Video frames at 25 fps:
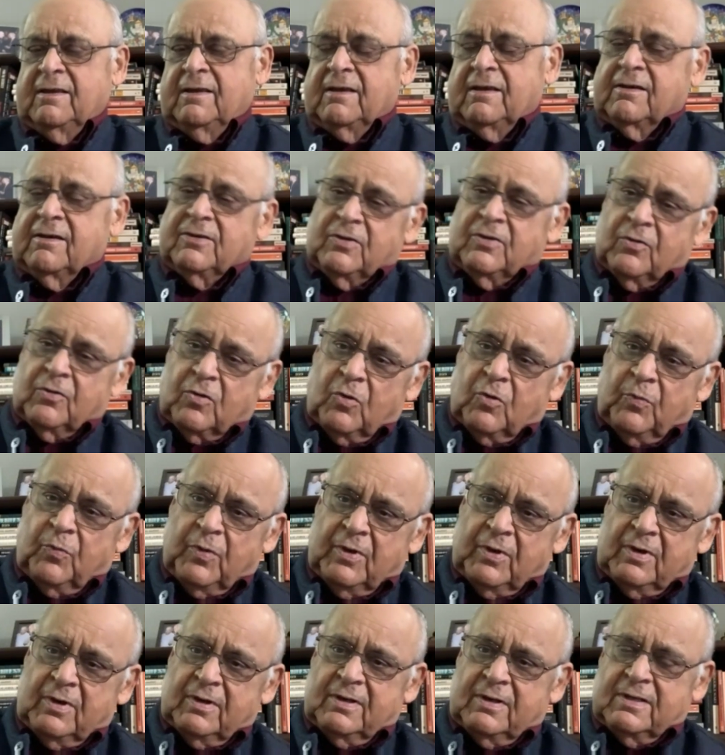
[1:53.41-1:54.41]
a
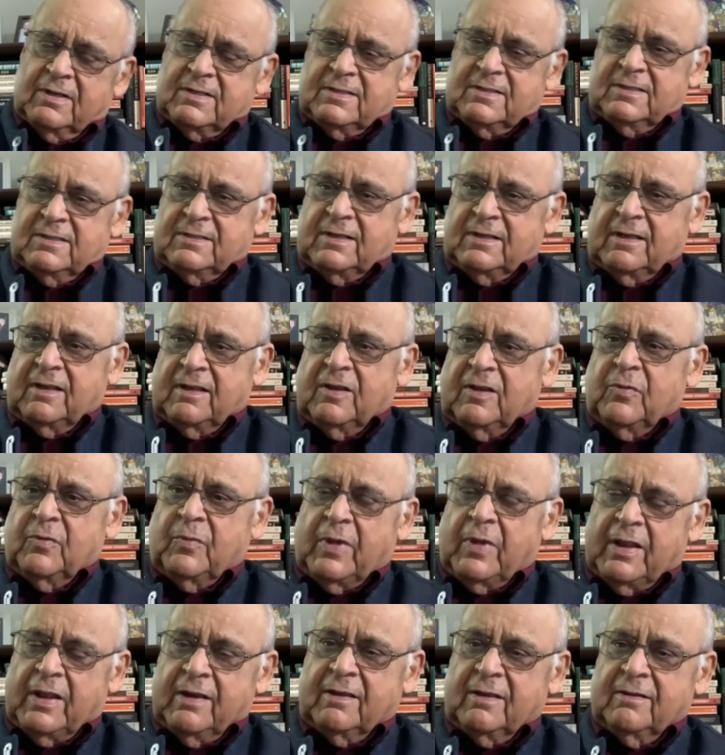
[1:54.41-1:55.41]
European edition, and an
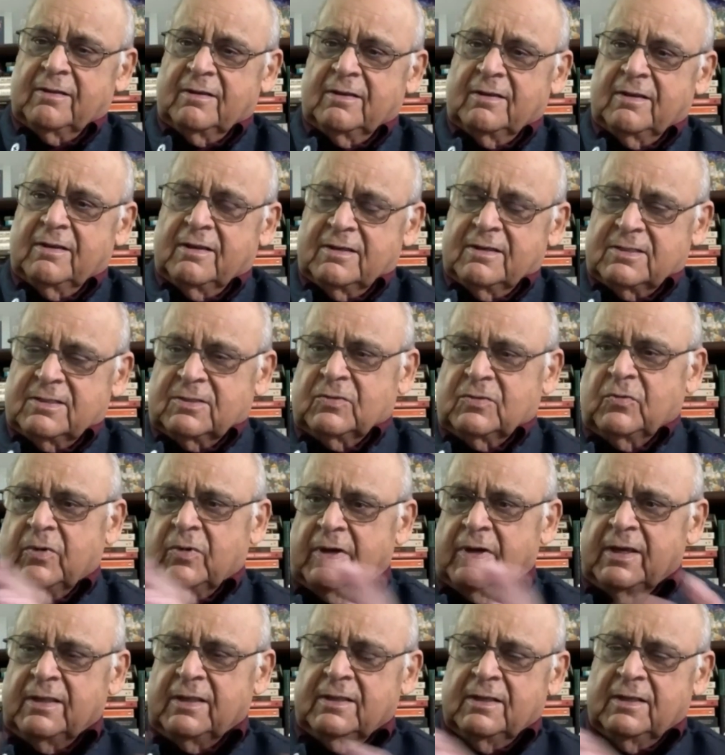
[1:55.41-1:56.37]
American edition, where